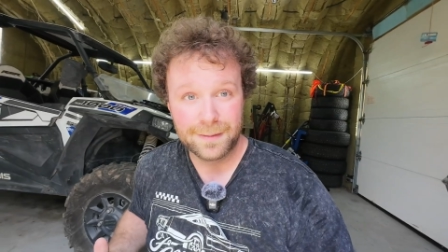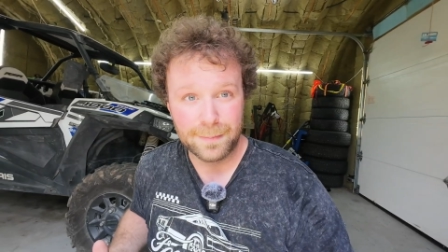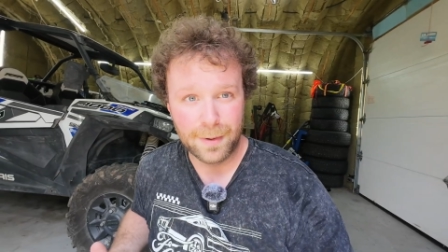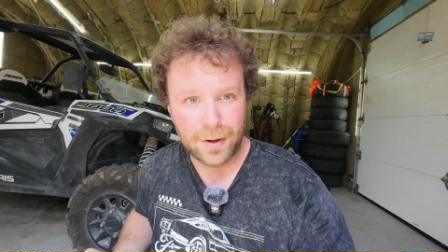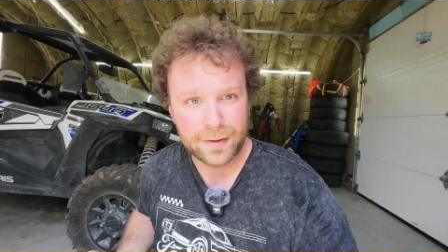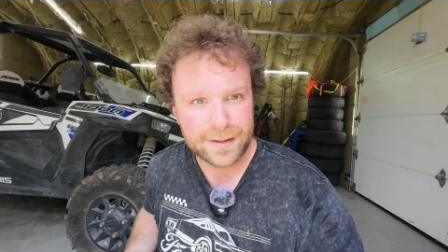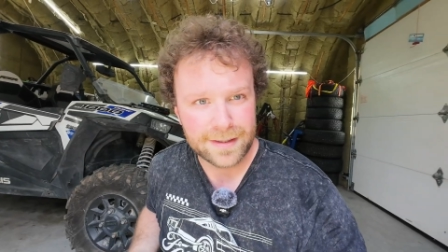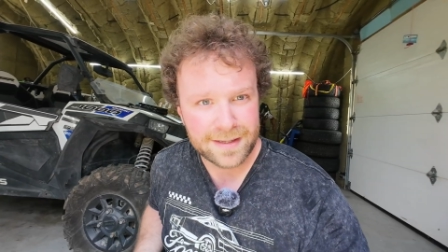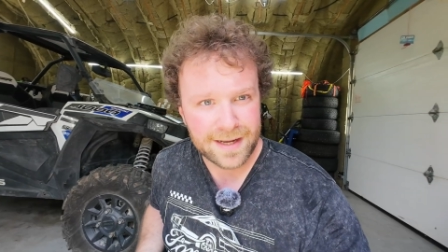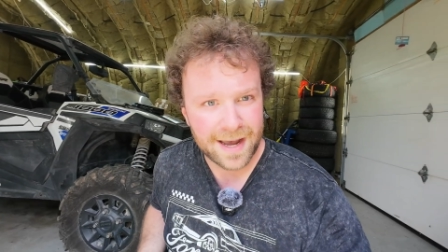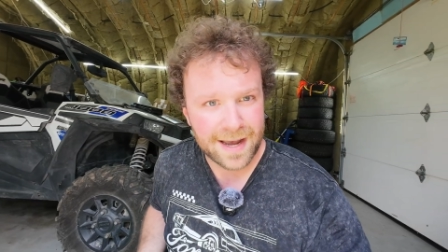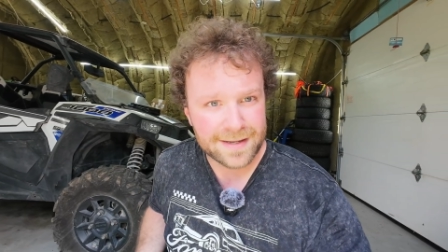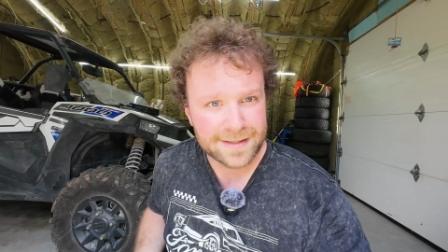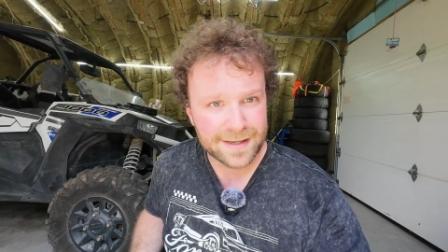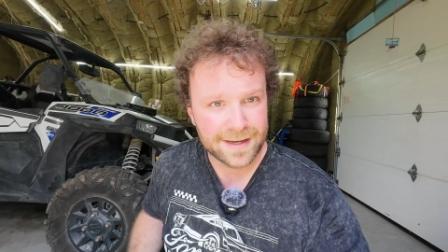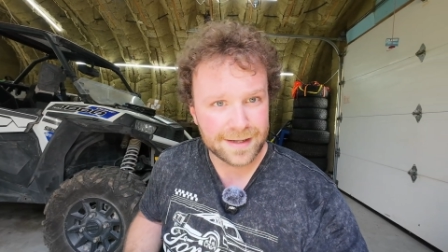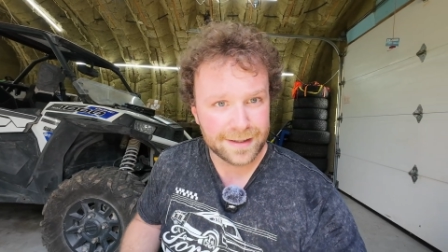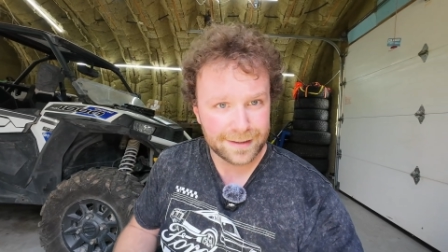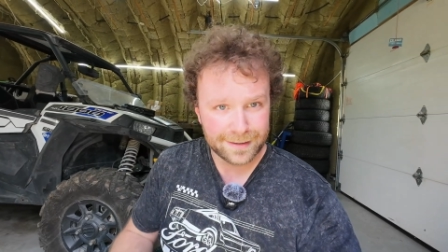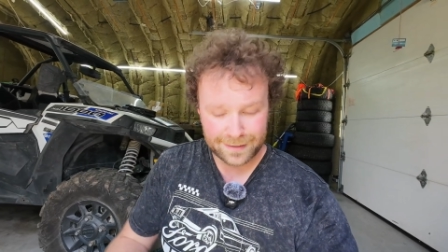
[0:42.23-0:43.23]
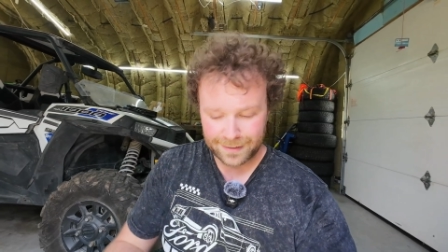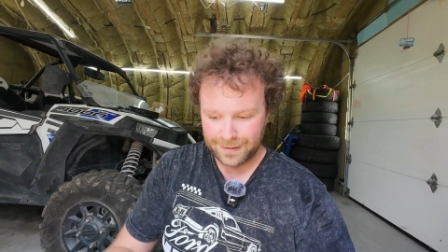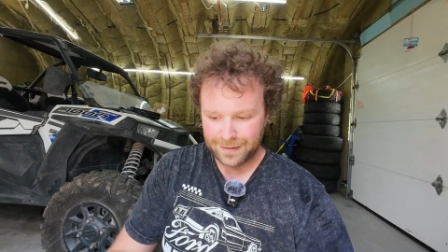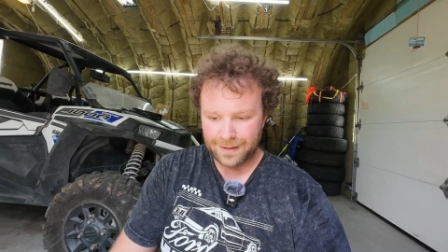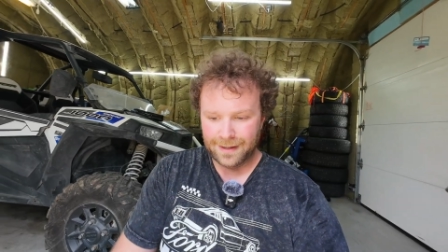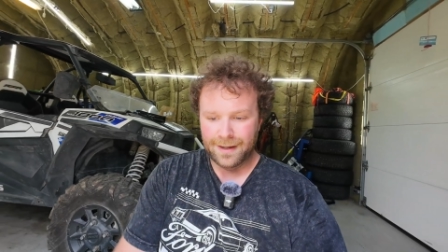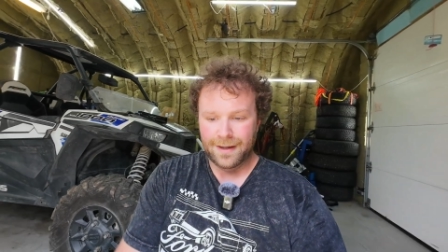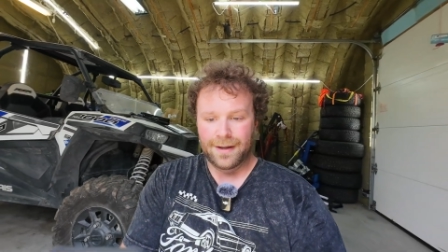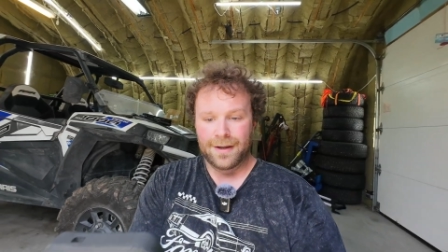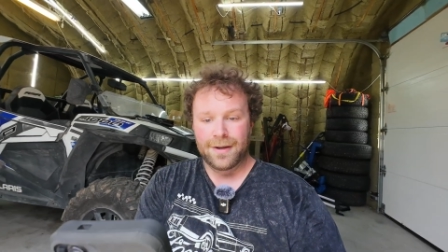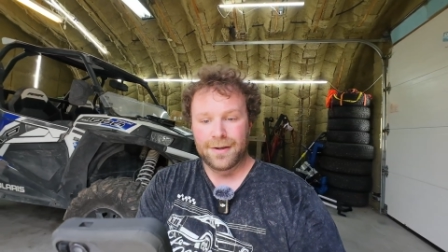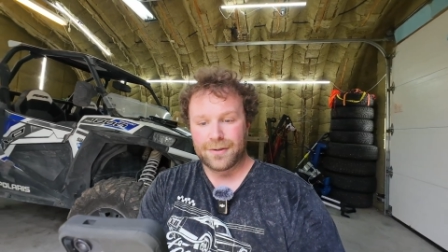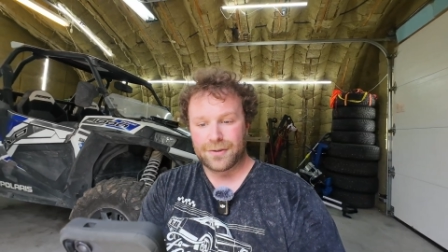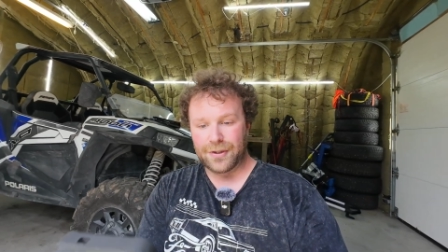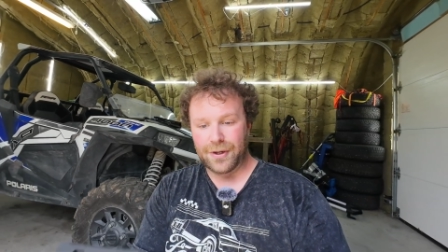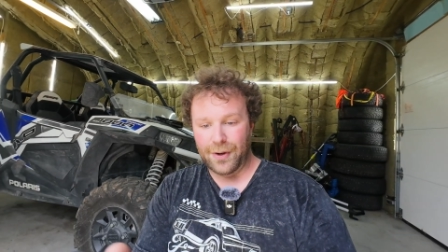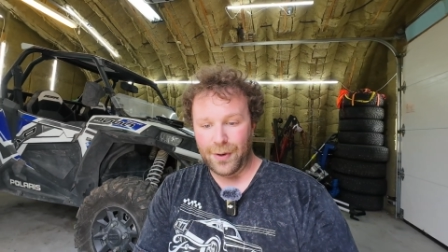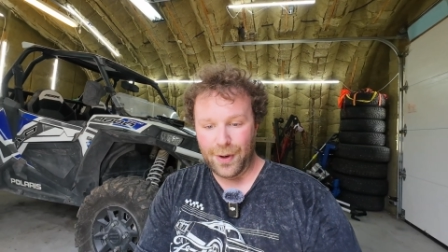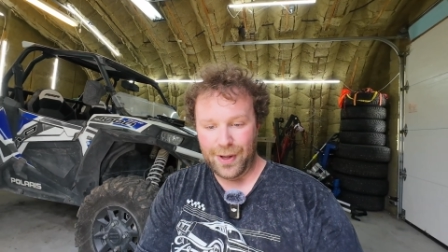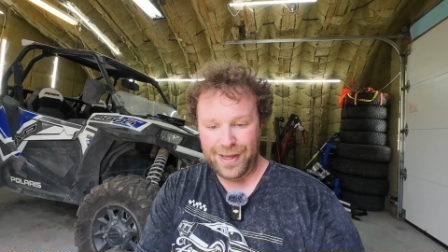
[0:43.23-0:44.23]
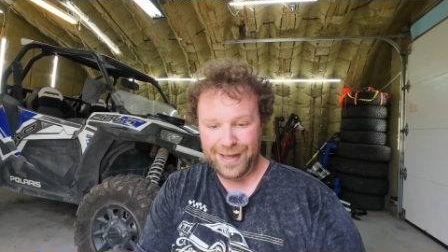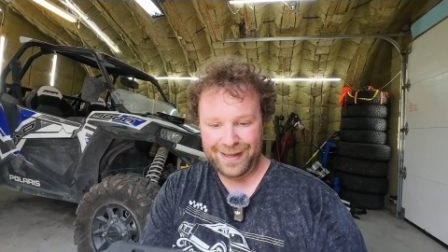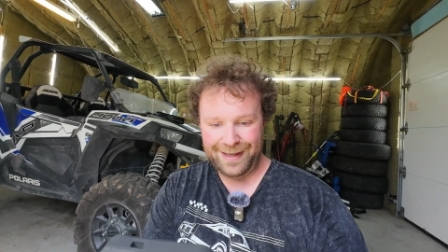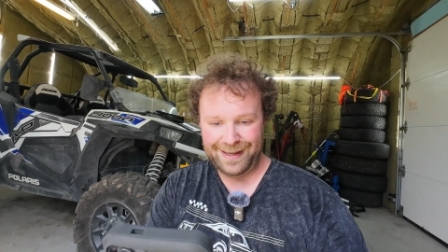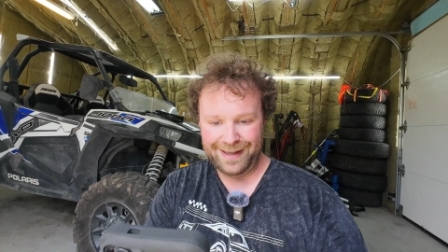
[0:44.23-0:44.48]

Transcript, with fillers: Multitasking. So,